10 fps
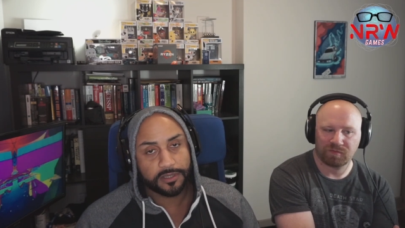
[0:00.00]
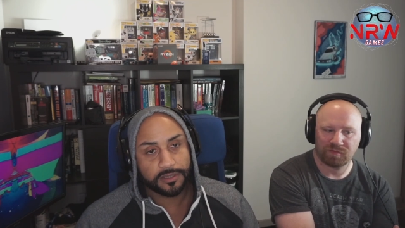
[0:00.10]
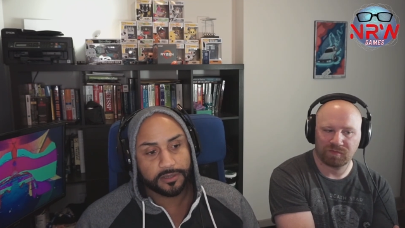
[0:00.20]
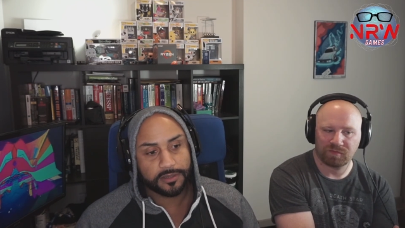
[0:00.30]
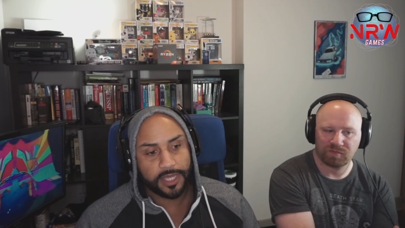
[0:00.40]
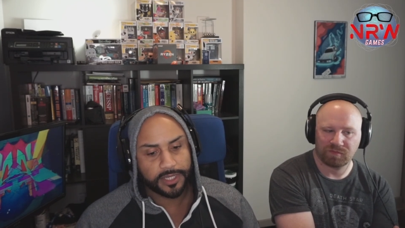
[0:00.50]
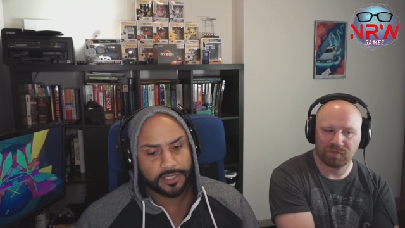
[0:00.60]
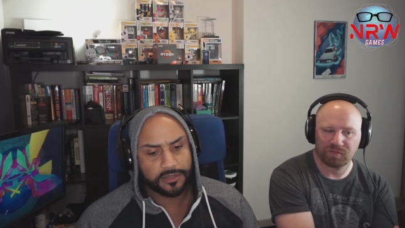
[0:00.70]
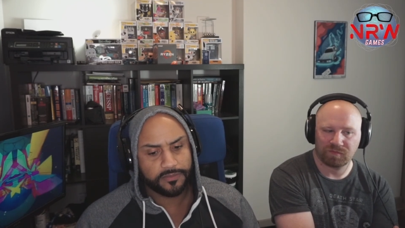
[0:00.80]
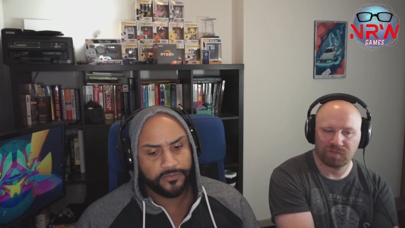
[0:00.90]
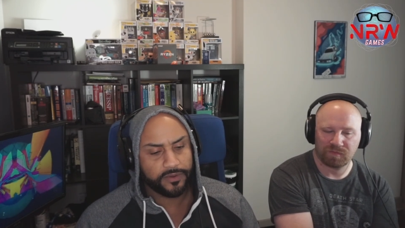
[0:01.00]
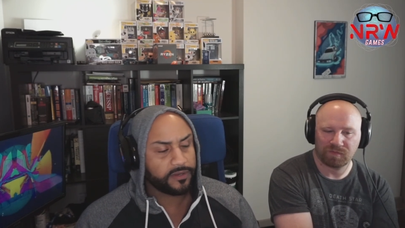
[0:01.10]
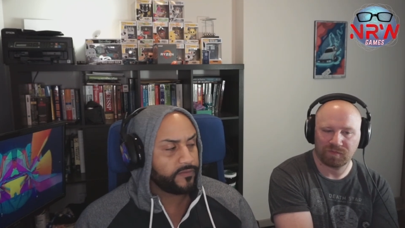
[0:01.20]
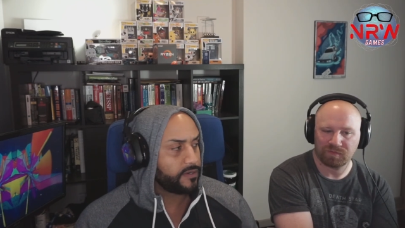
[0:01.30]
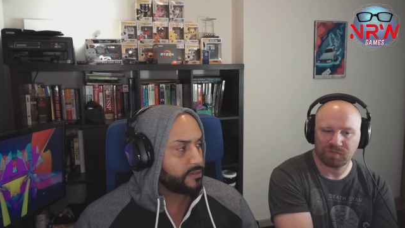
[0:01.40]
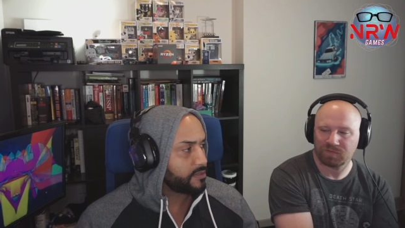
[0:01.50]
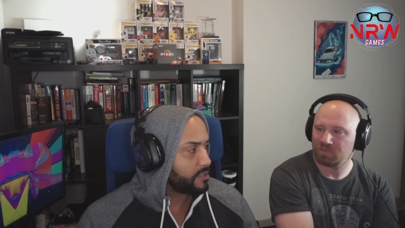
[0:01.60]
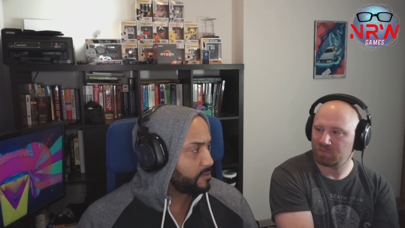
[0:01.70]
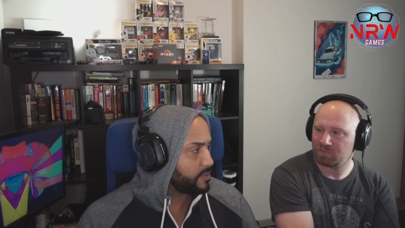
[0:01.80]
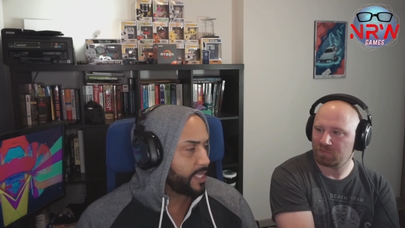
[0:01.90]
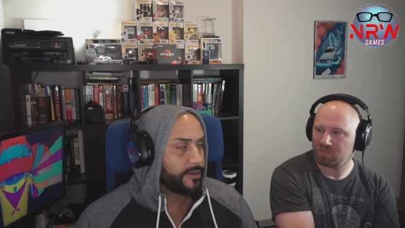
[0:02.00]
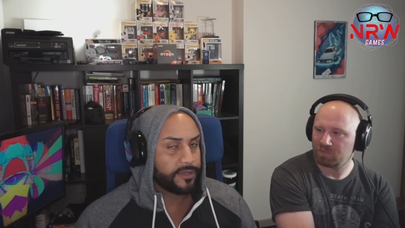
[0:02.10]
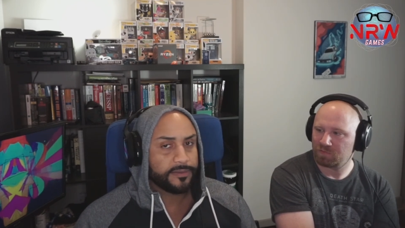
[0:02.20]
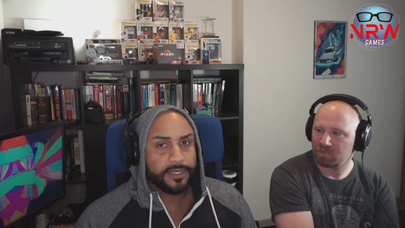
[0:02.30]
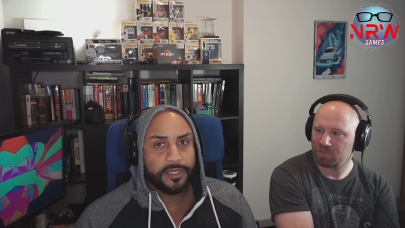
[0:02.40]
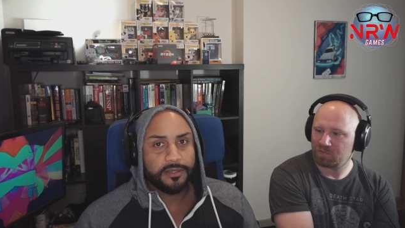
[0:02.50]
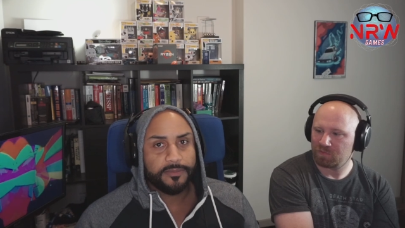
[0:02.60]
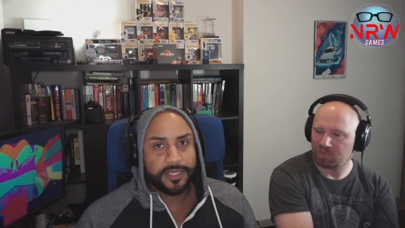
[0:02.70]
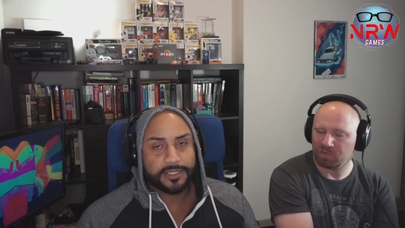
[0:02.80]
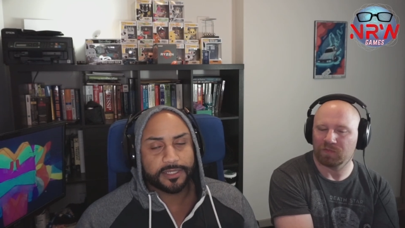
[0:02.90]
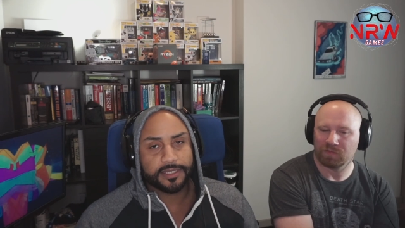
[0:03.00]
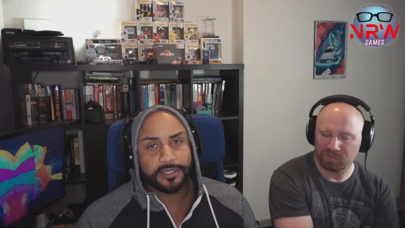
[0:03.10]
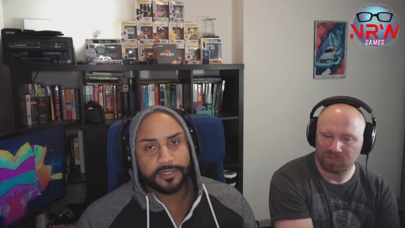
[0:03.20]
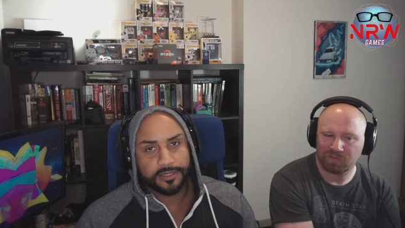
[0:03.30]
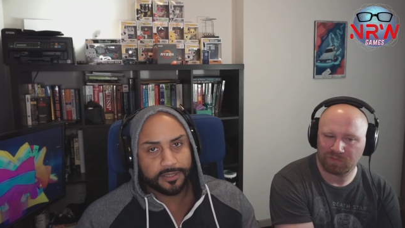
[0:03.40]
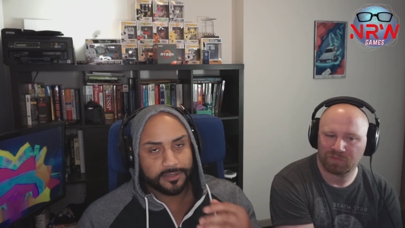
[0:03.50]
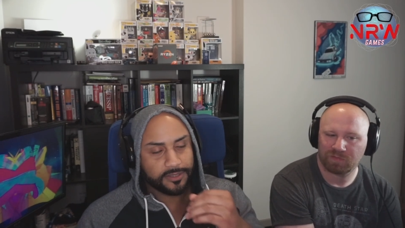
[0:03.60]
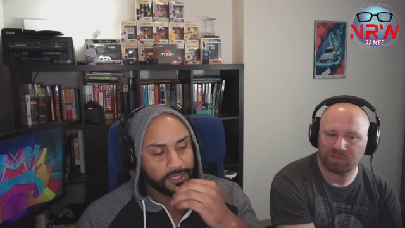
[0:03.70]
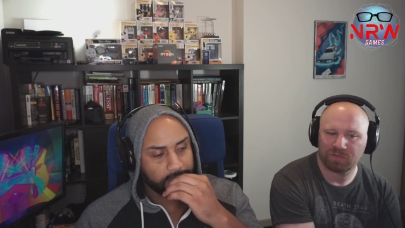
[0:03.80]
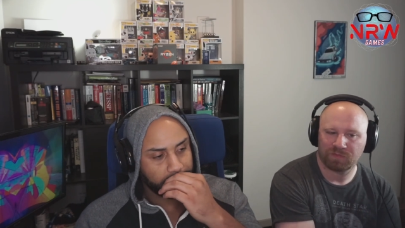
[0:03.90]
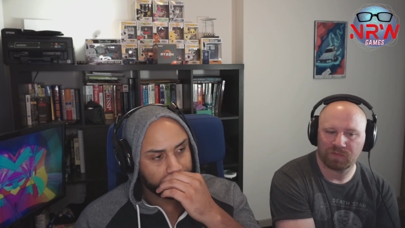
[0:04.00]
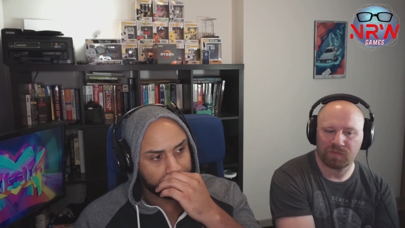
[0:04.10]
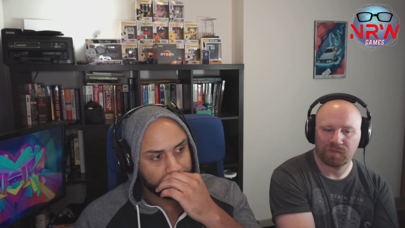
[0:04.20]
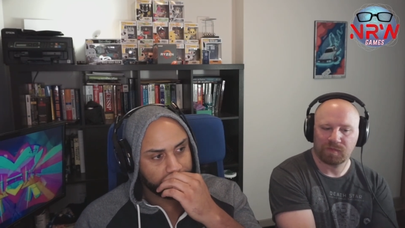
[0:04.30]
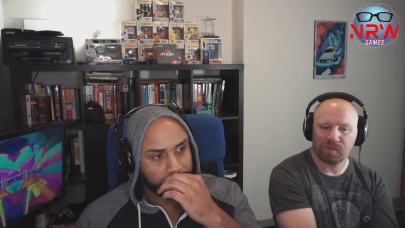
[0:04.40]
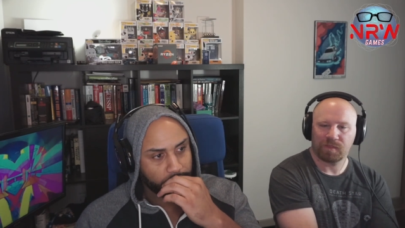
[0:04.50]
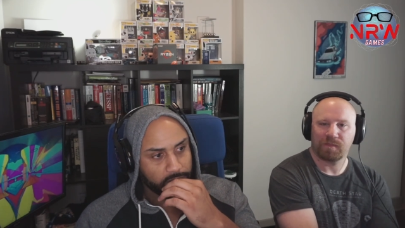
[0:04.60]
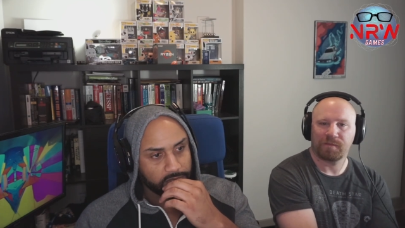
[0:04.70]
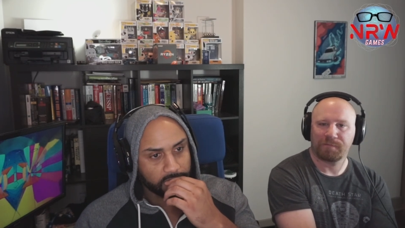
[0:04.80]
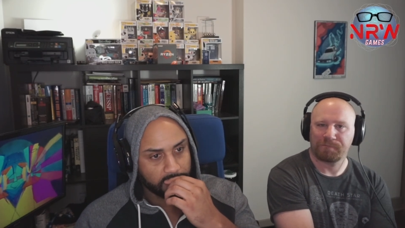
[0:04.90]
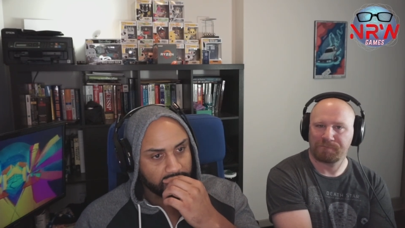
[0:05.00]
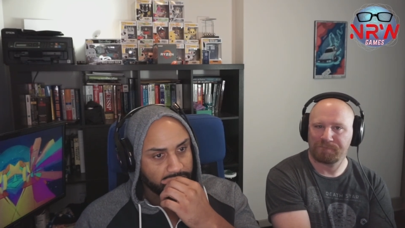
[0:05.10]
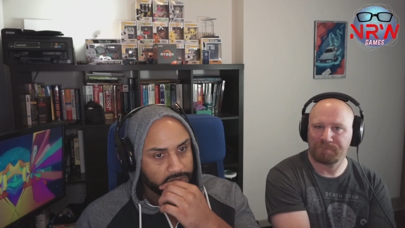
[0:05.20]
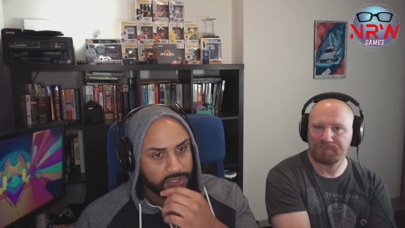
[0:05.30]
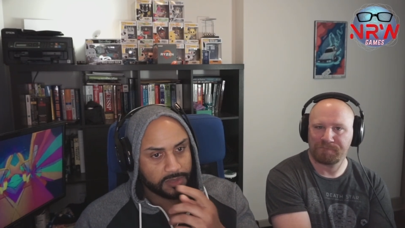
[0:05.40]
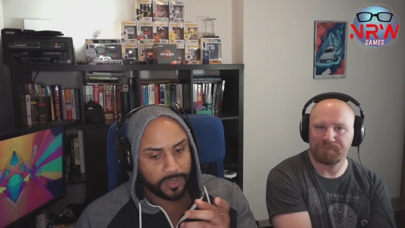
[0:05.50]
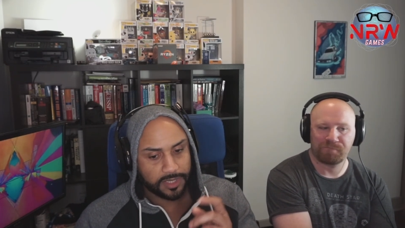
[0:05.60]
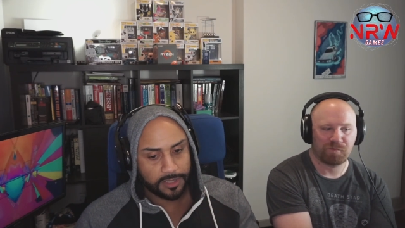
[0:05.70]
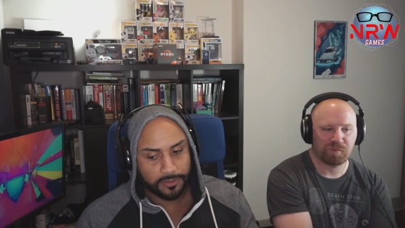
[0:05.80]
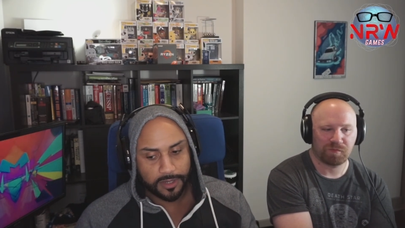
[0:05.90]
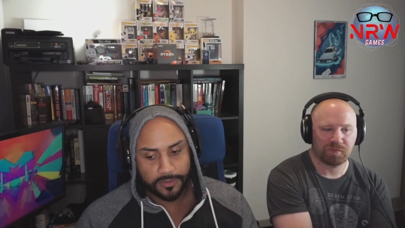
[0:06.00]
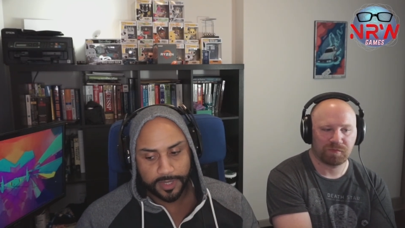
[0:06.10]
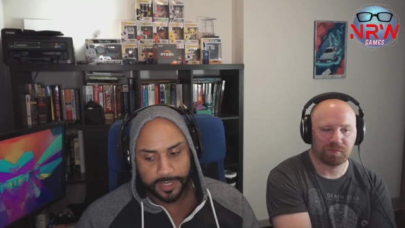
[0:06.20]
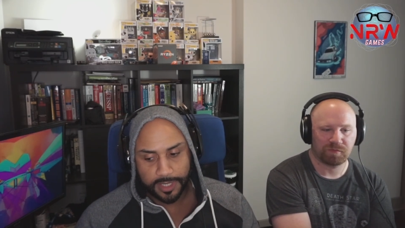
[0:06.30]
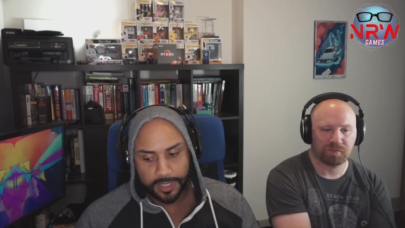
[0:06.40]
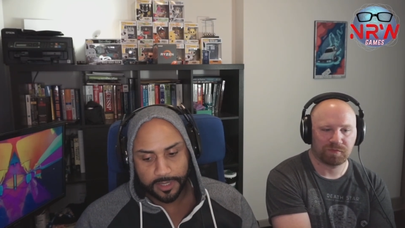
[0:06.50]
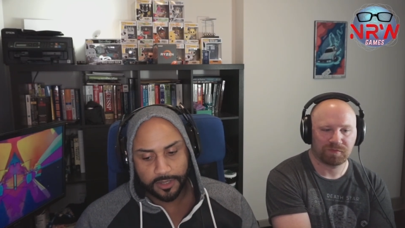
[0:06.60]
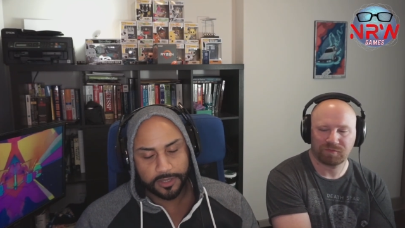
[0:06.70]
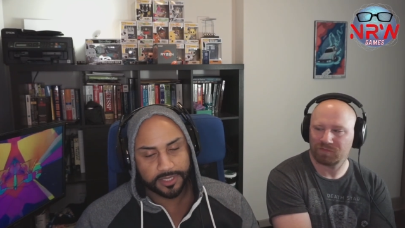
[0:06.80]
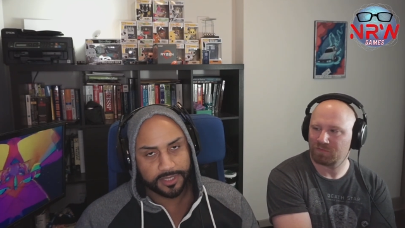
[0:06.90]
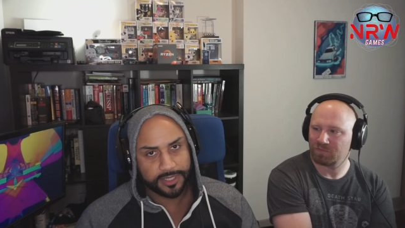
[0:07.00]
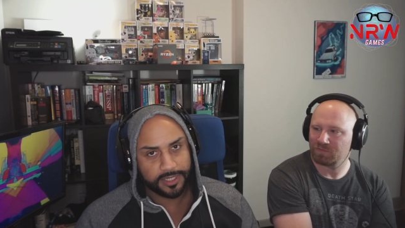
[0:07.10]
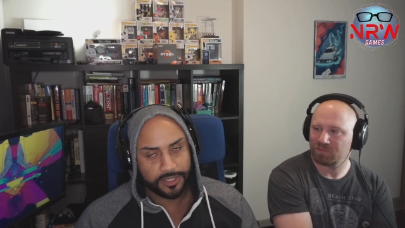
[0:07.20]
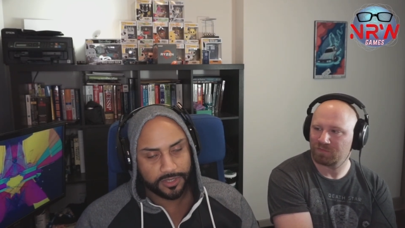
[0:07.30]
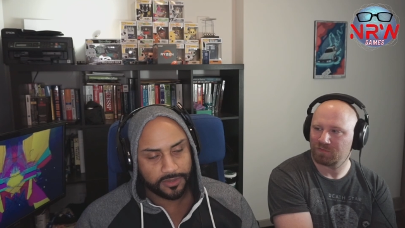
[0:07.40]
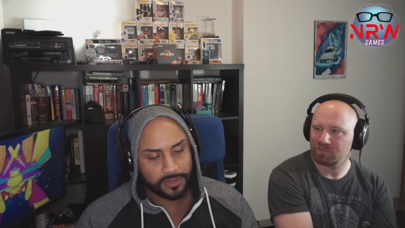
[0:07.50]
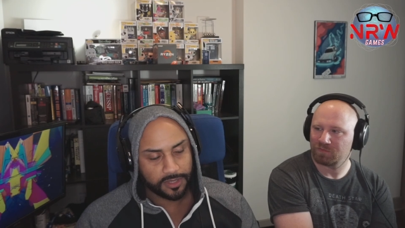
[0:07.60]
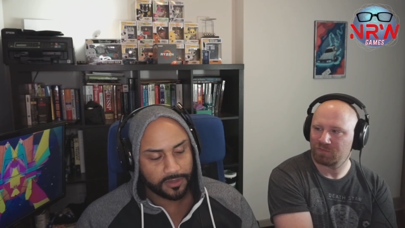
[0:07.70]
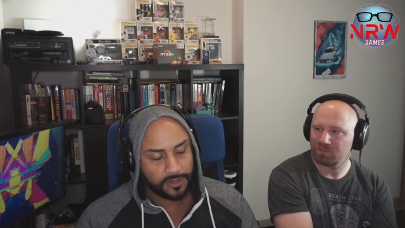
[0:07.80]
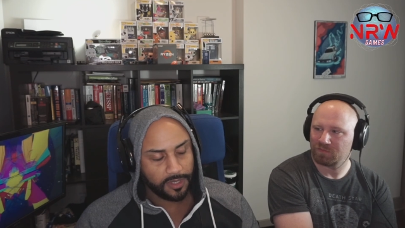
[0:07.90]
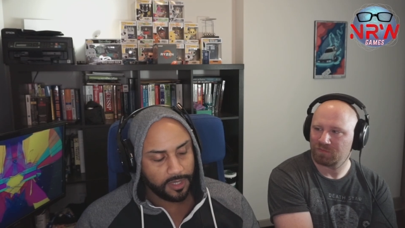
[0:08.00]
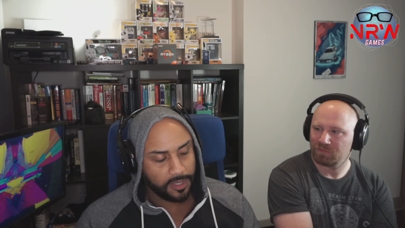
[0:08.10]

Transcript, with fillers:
Speaker 1: Uh, actually, a friend of ours, uh, Larry, basically uh, tried using it not too long ago. I was just messing around with it, and it caused a lot of issues. So